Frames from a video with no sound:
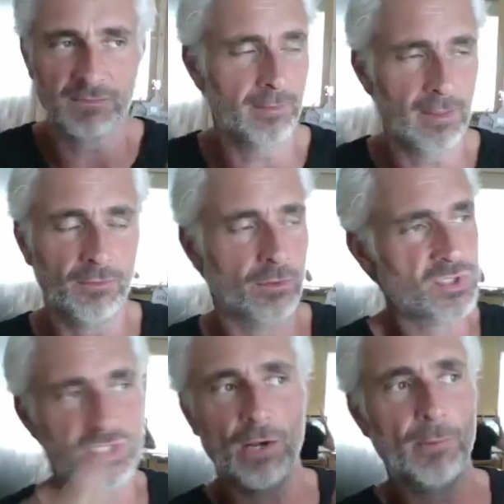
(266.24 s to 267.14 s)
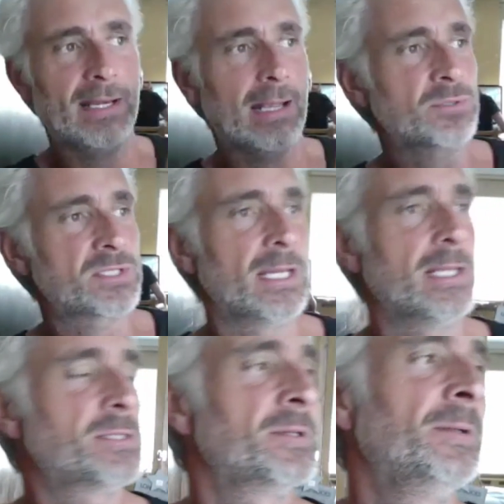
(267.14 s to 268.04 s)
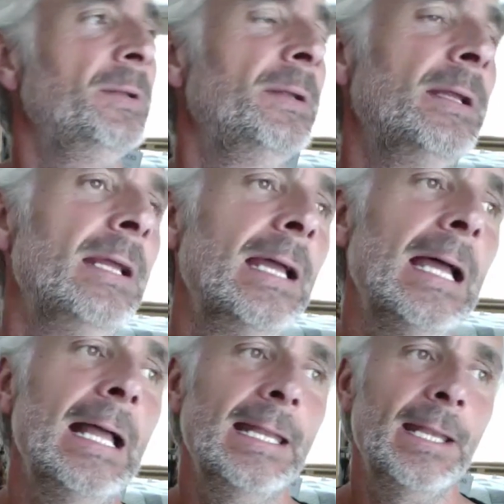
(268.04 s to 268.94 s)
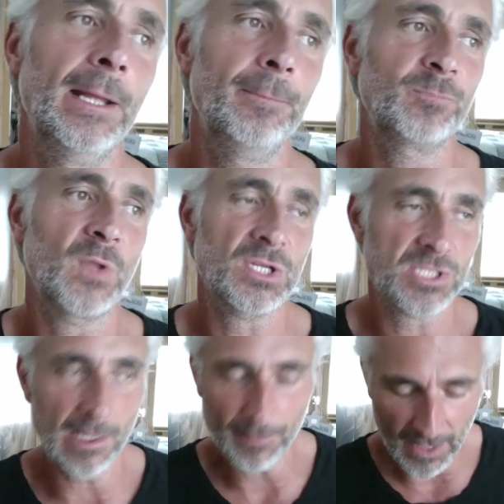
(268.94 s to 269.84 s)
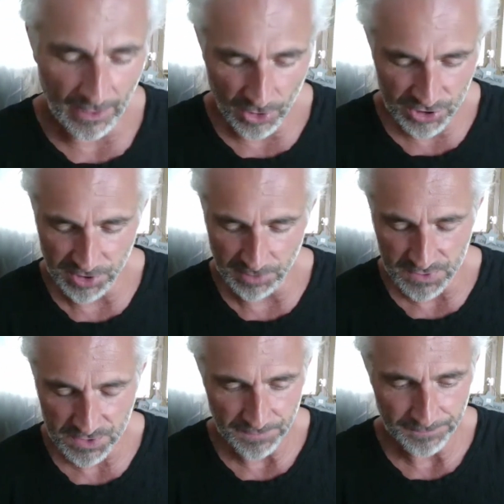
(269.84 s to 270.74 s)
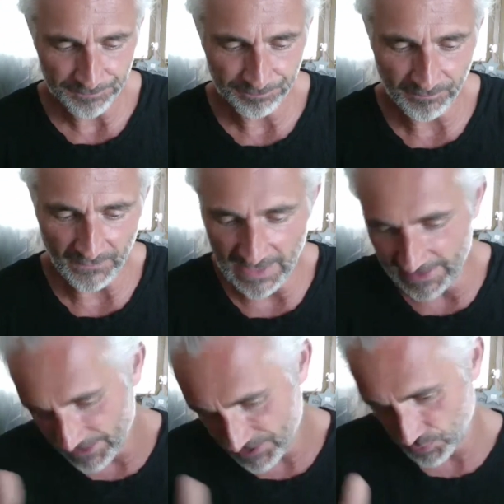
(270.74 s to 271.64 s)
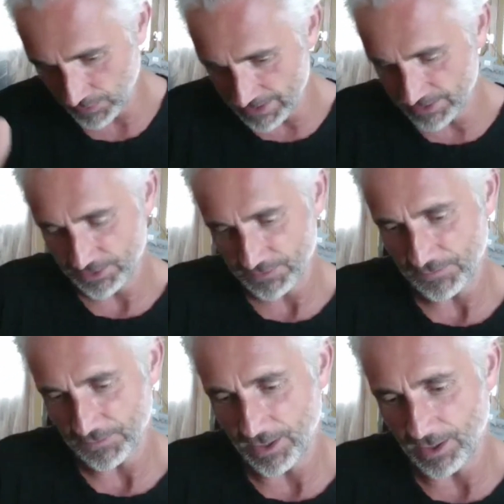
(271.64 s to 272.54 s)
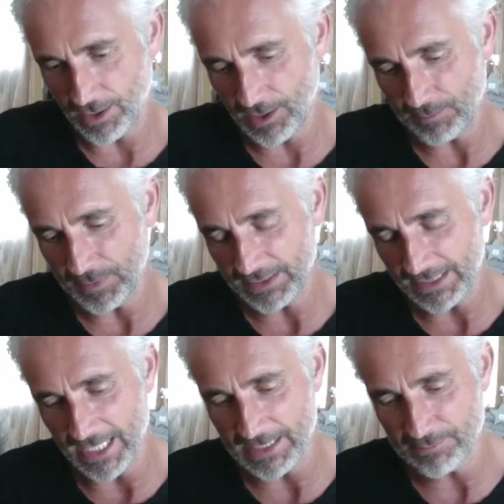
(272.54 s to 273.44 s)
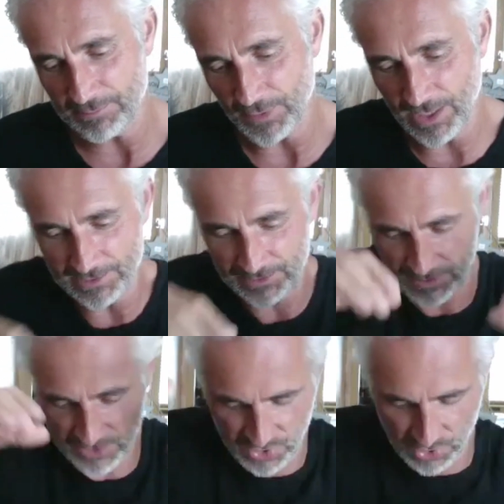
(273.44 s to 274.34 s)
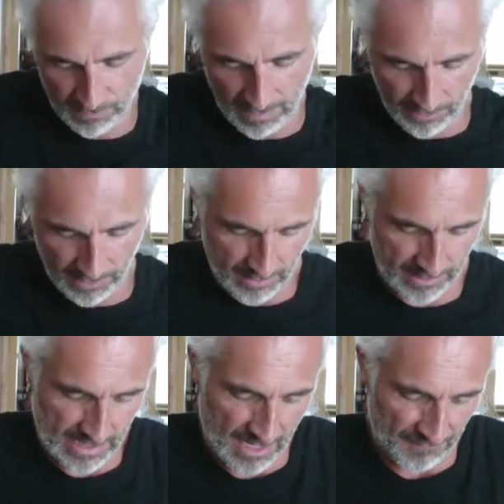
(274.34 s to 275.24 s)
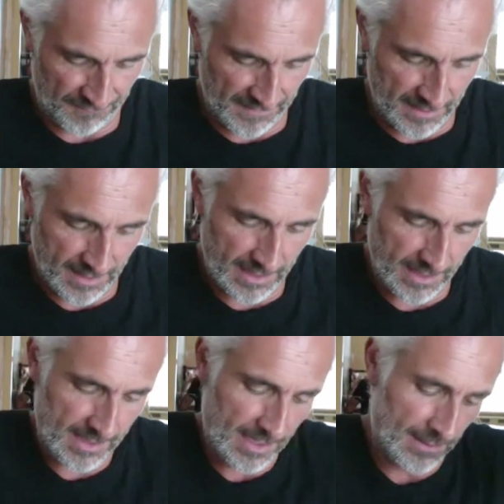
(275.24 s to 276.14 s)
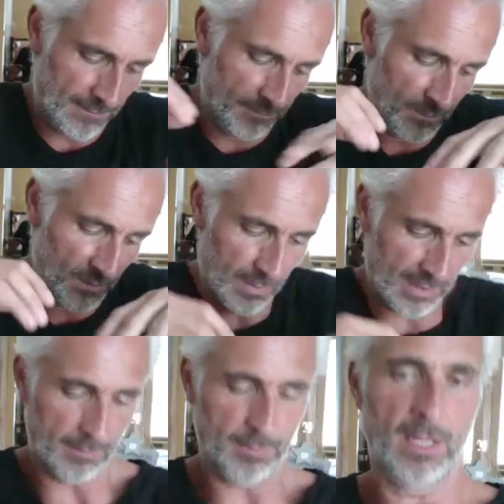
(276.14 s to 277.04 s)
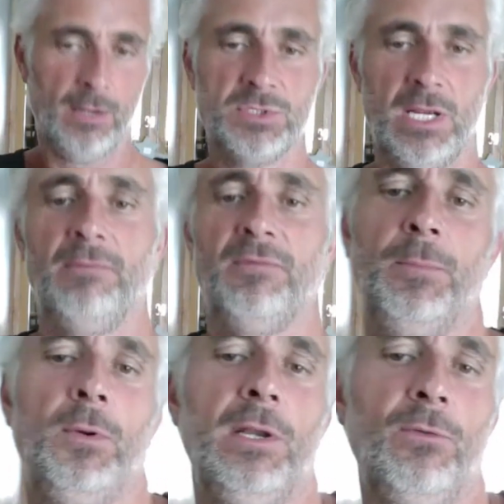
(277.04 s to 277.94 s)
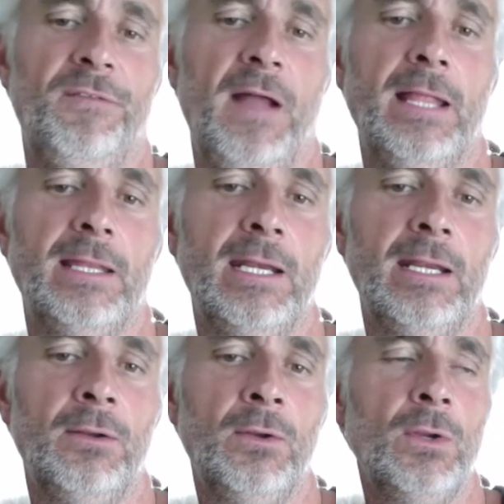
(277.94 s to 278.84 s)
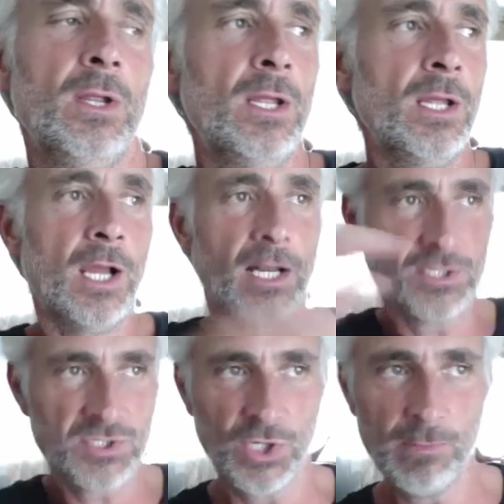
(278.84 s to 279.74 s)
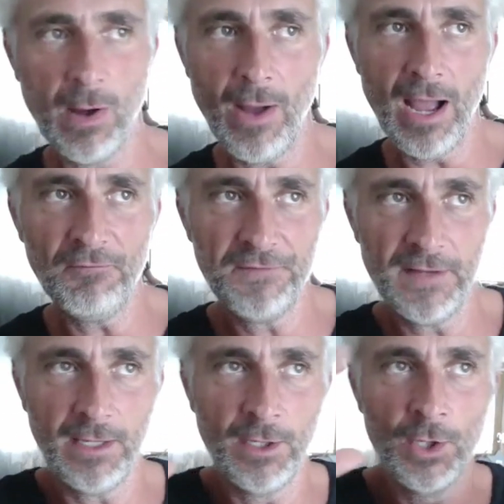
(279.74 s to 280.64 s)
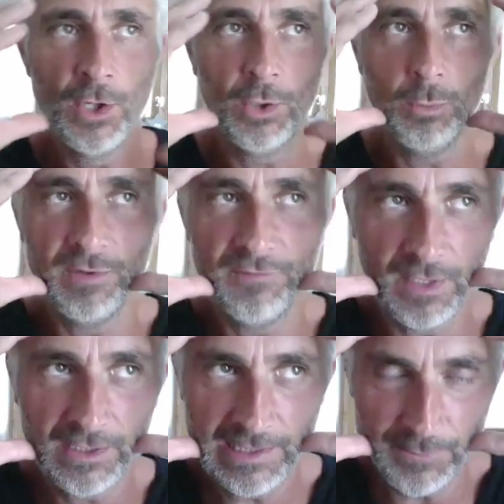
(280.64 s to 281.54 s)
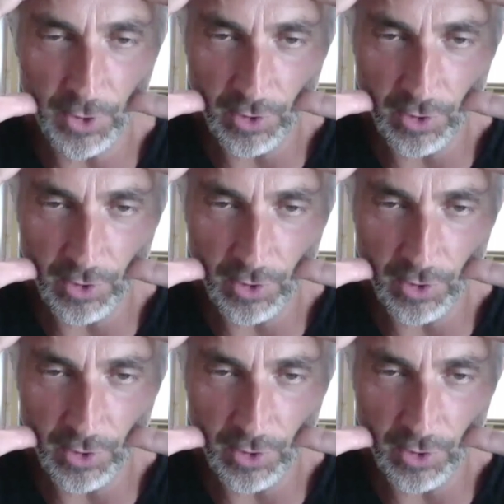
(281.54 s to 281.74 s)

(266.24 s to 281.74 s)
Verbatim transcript: of them. I've got so many upstairs. And then um, I started buying costumes. And this week I became I had the sumo, you know the outfit, the um, the one that blows up, you put a little fan in it. I had a sumo outfit with a Kim Jong